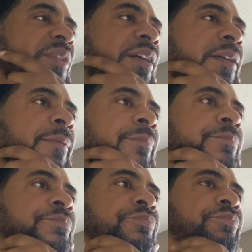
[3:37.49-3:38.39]

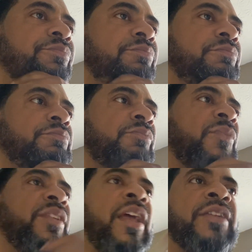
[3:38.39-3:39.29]

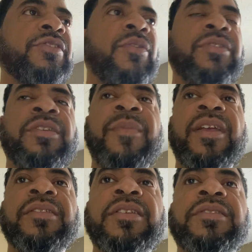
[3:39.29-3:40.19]
So to me,
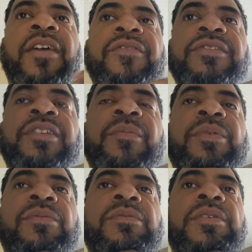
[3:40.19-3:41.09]
this stuff is
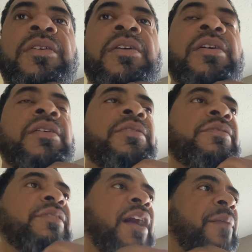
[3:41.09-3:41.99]
simple.
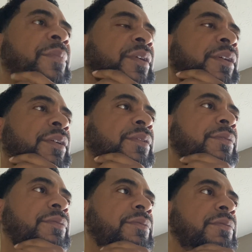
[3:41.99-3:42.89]
Stop
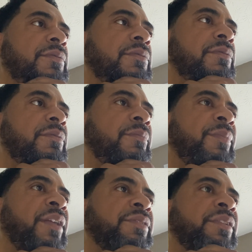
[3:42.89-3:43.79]

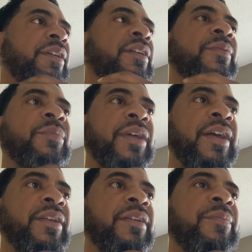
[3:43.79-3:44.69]
bitching and
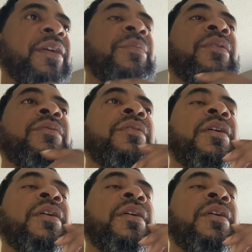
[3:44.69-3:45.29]
complaining to people.